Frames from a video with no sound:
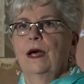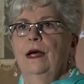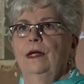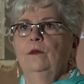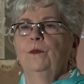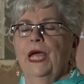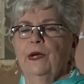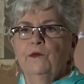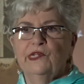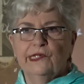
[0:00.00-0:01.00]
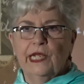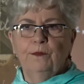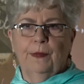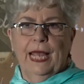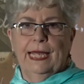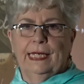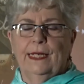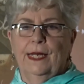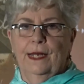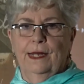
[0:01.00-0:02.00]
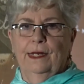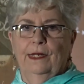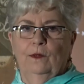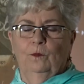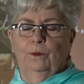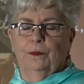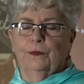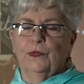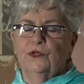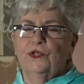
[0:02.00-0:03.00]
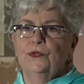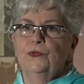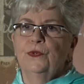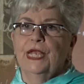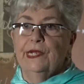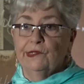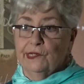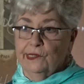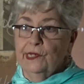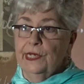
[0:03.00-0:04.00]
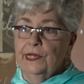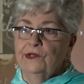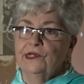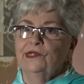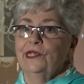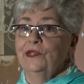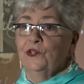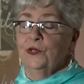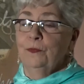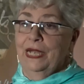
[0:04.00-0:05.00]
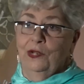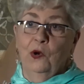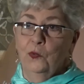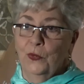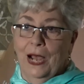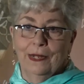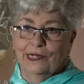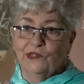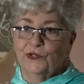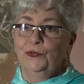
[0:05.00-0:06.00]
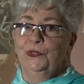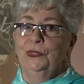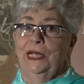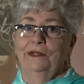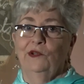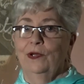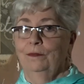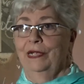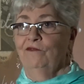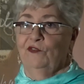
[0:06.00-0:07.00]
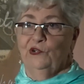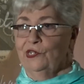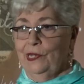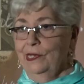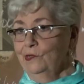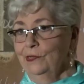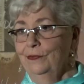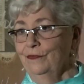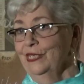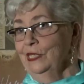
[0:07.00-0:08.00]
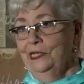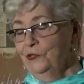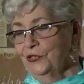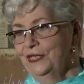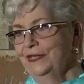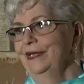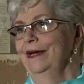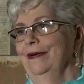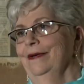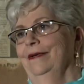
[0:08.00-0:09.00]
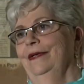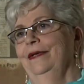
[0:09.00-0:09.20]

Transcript: Um, I was sent back um, to Kansas City to teach in my own high school. I taught my first cousin religion uh,